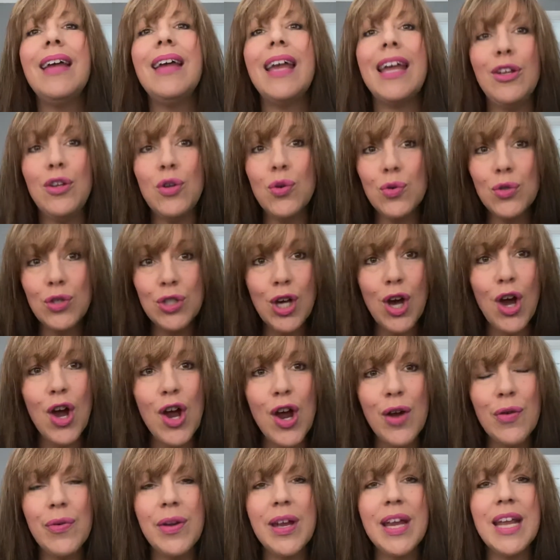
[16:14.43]
in your
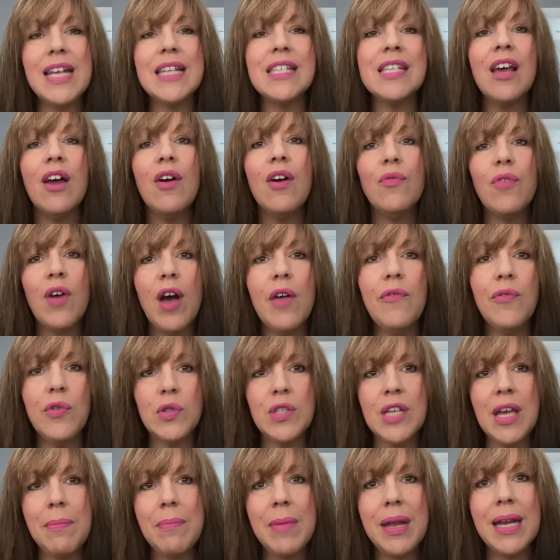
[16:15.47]
diaries five or
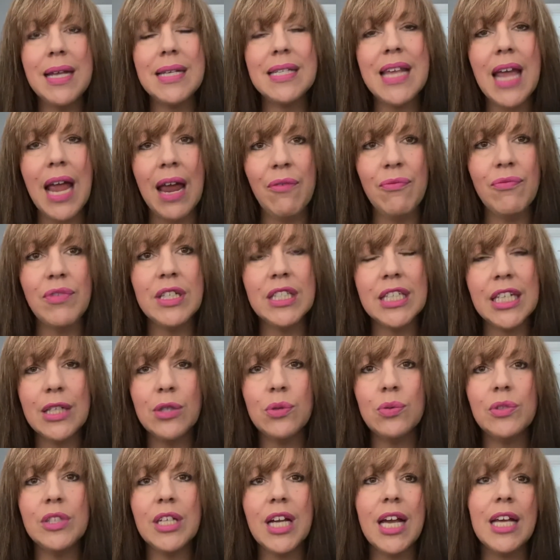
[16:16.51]
10 minutes every
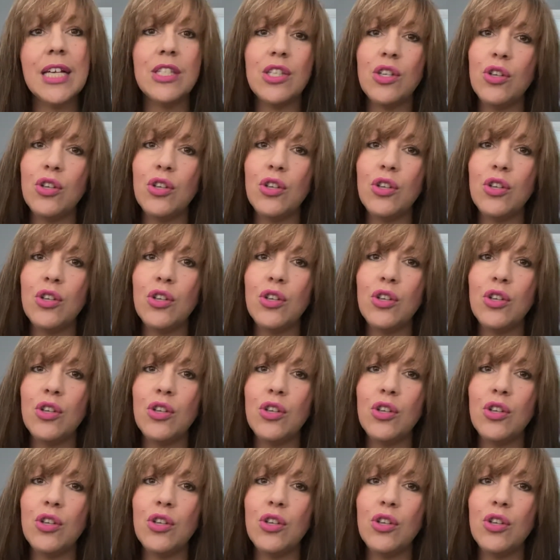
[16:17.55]
single day.